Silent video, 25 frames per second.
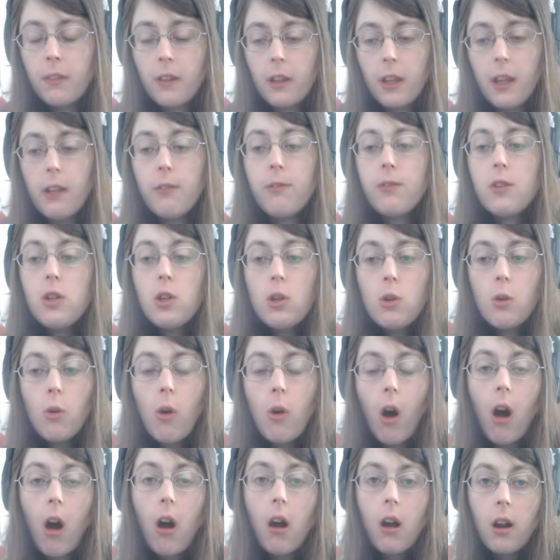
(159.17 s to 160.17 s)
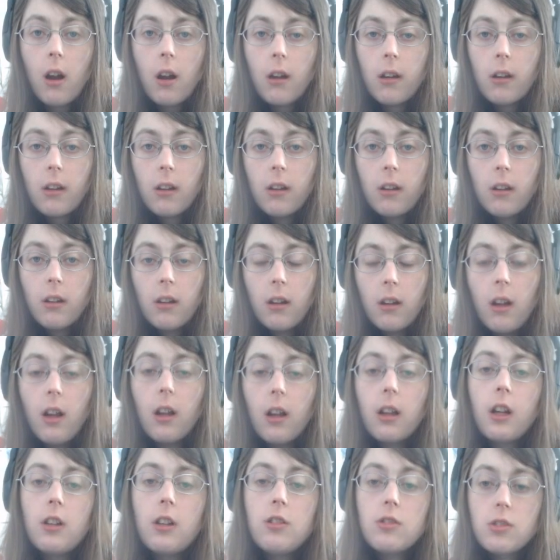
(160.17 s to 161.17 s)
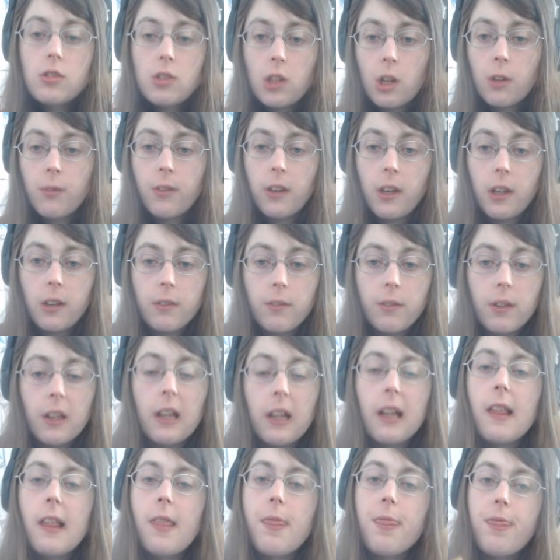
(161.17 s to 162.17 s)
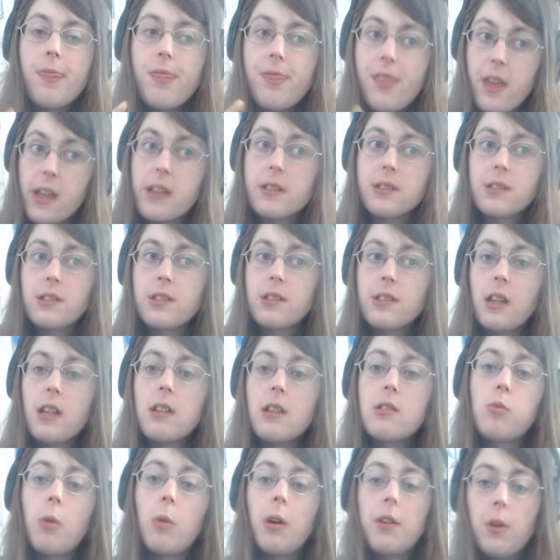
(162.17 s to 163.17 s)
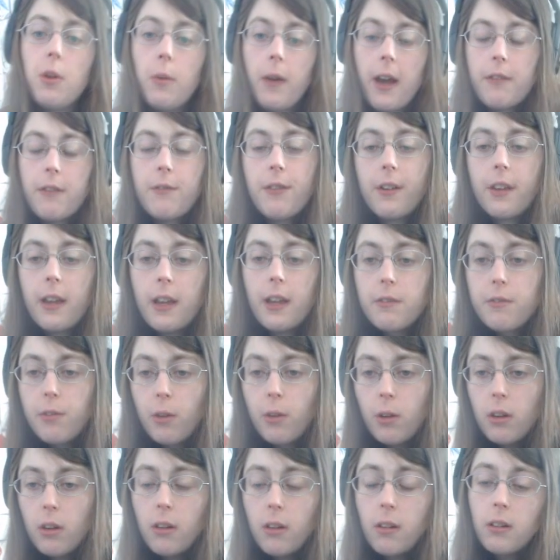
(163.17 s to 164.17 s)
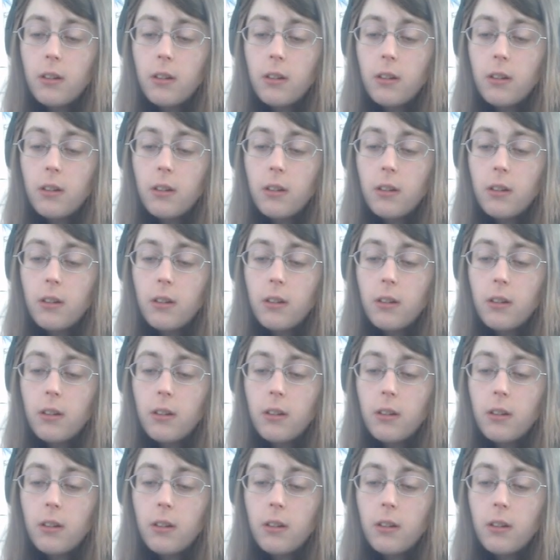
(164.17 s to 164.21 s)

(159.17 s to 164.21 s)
If you are a conservative, this is what you advocate for.